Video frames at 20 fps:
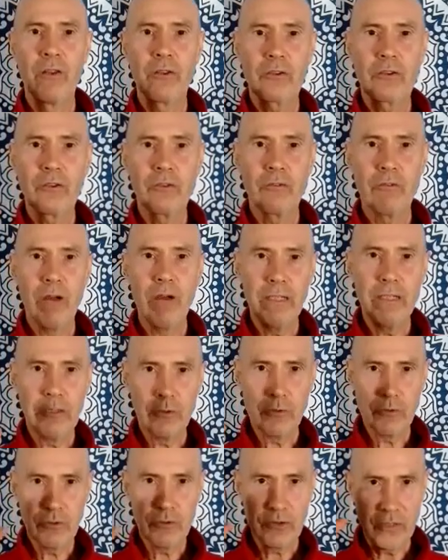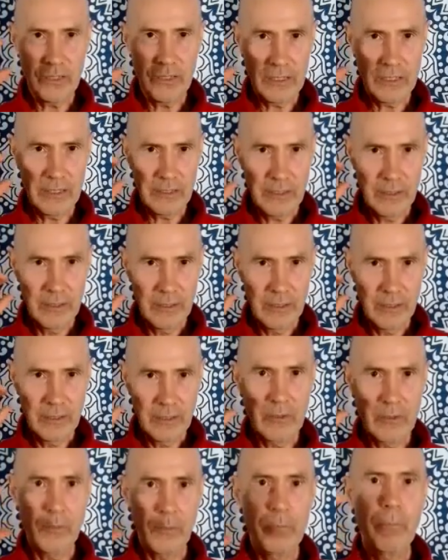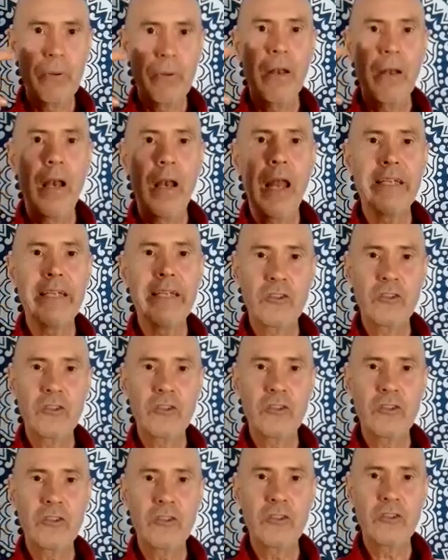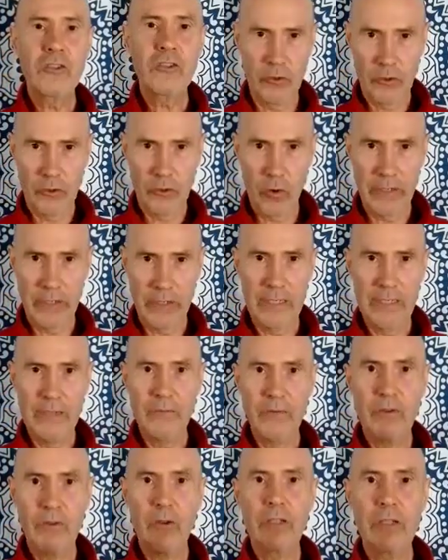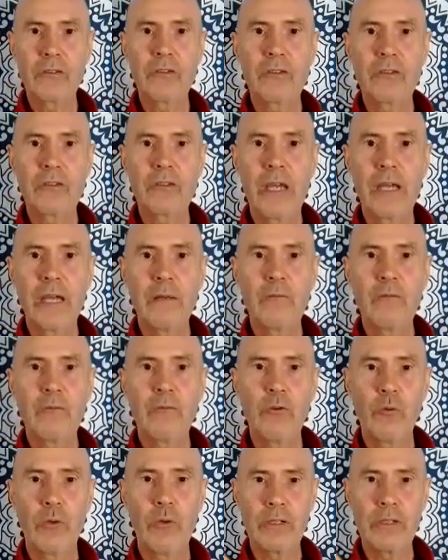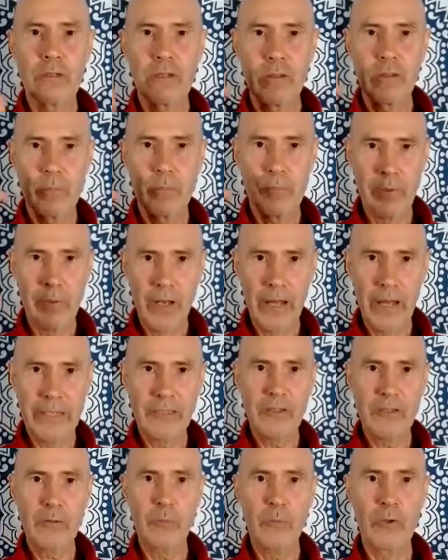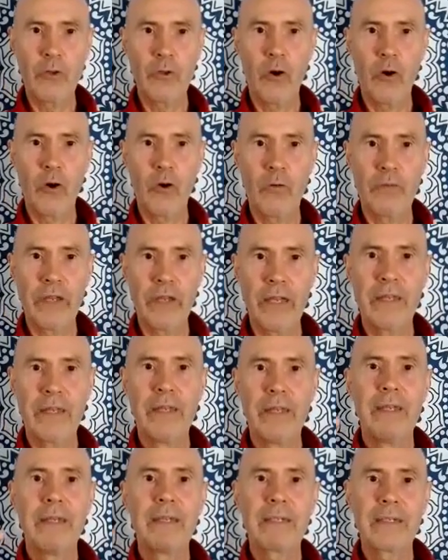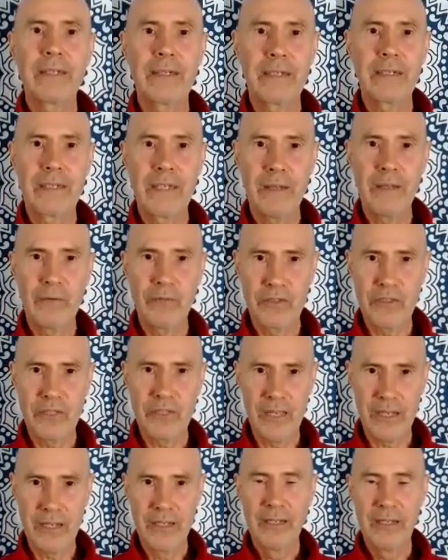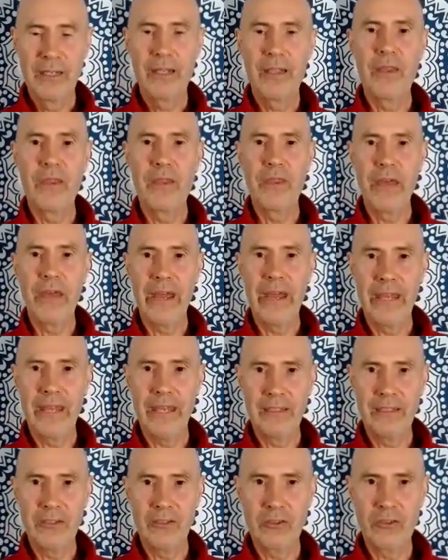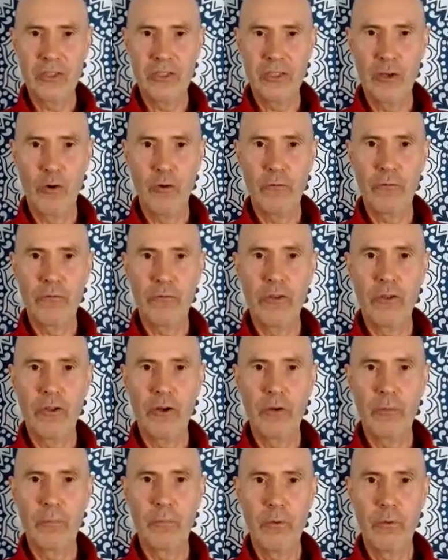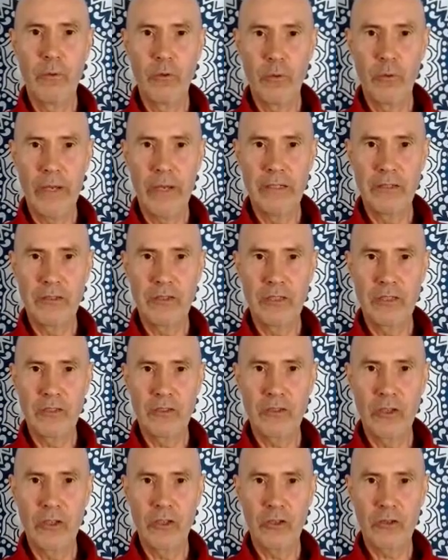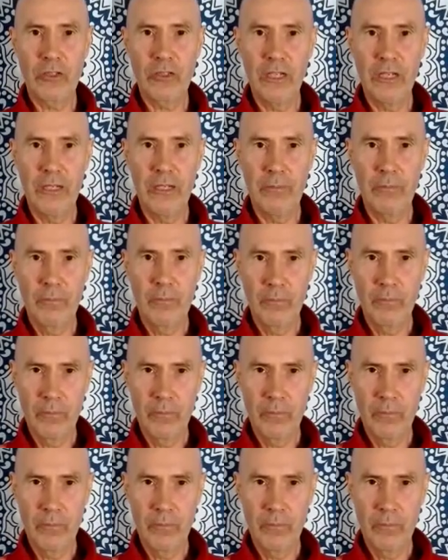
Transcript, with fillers: The cranial sea, the placement of it, even though it's the same fluid, the placement of it gives it that energy of the blue energy circuit.